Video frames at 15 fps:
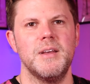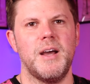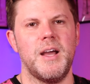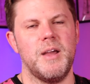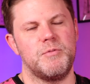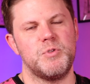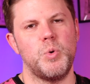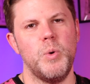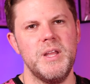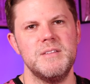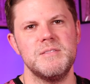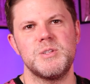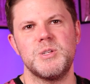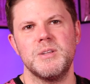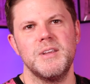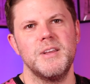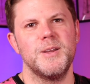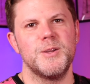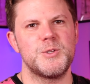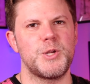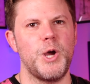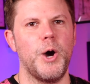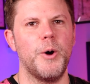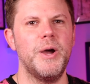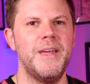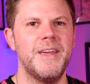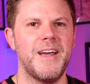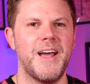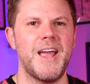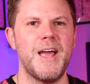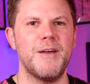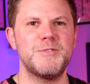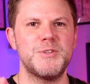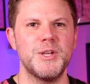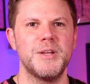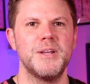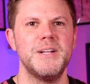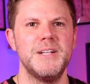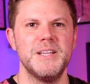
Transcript: I have twins, so I have to,